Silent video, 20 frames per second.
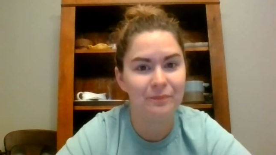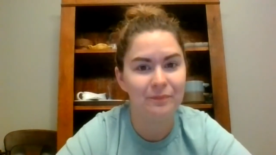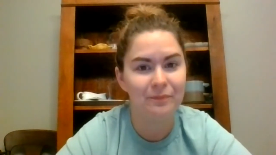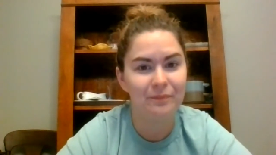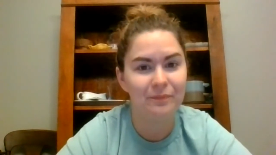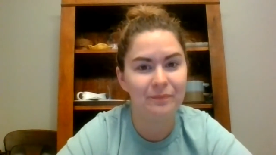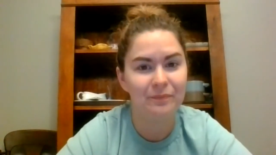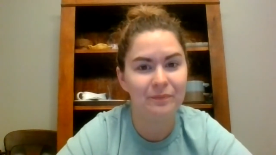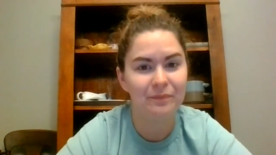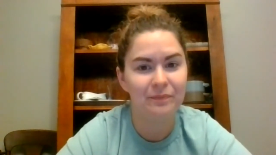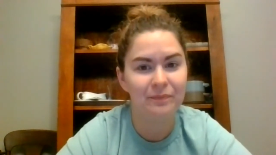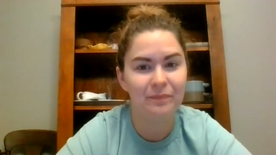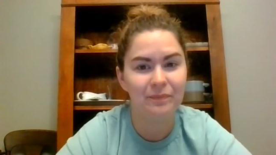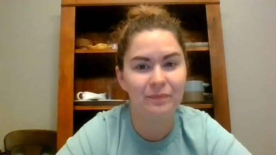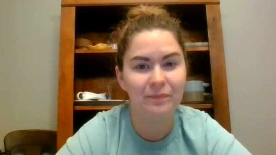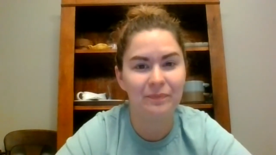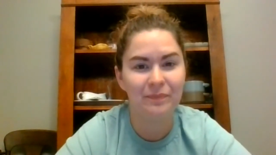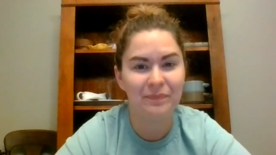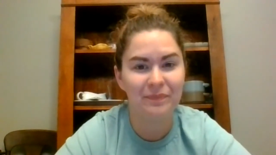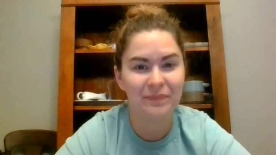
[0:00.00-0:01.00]

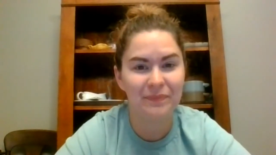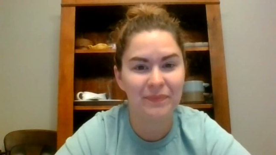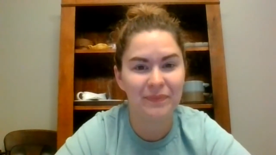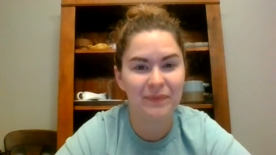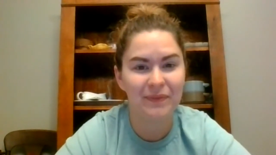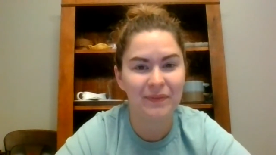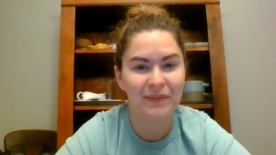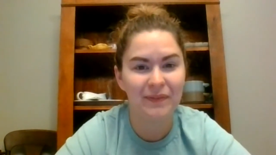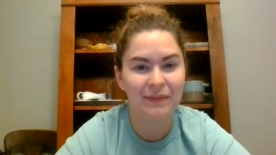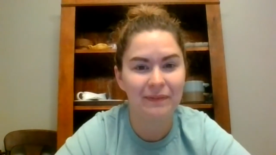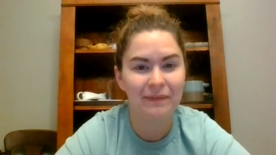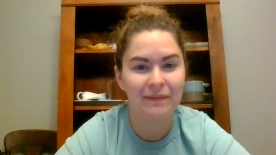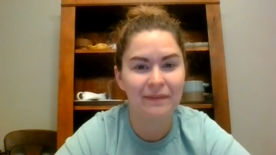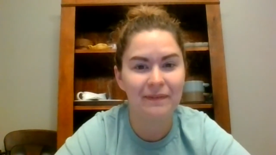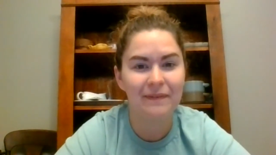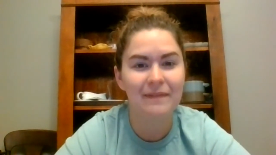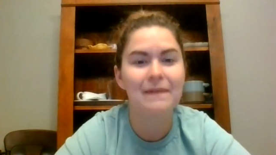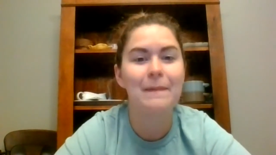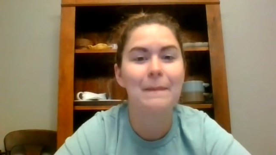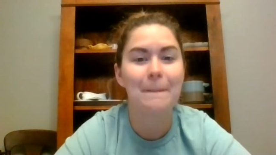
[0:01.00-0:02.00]

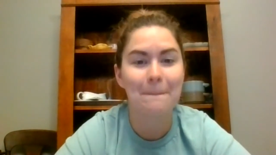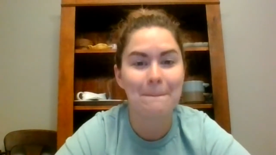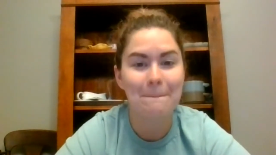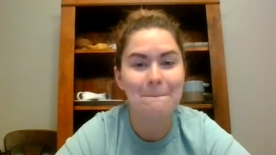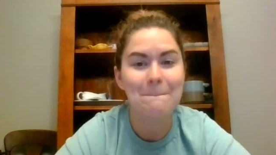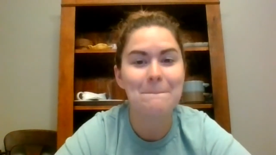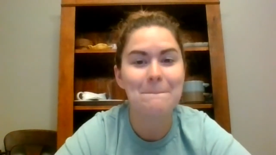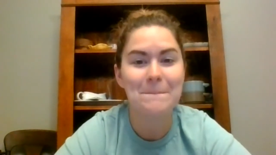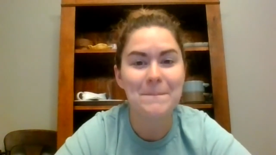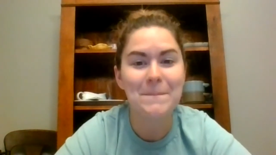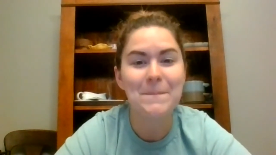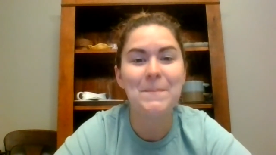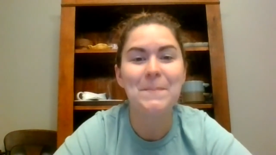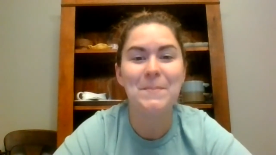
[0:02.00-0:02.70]
(no one is talking)